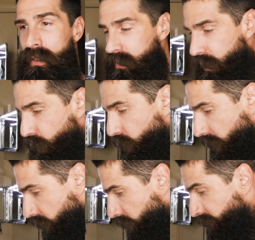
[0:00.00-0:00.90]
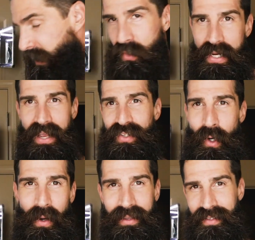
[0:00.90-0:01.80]
So, um, so yeah,
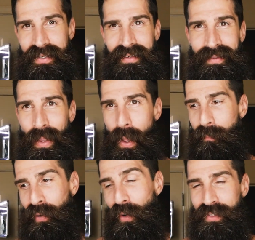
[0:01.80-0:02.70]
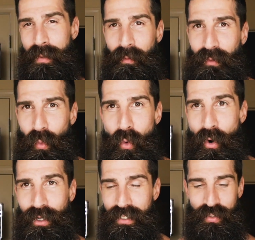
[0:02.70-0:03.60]
so I guess a, a pro tip, if you're
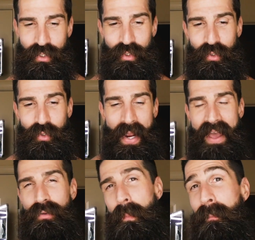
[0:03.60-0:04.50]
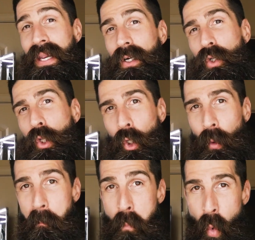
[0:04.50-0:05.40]
wanting to have your beard
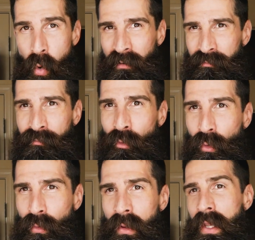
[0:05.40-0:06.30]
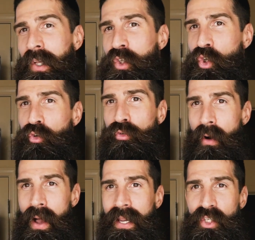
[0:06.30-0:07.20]
look more full,
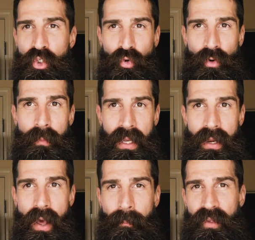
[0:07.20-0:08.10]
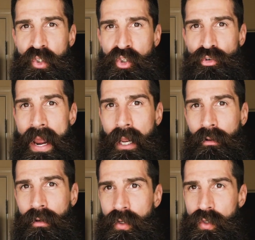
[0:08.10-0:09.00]
try trimming up the
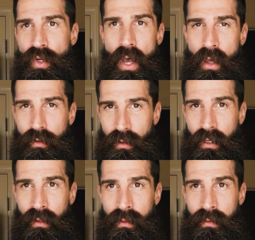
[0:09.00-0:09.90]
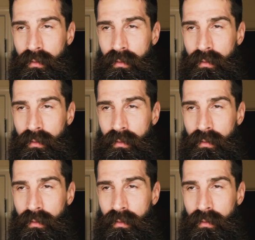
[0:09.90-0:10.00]
stragglers underneath.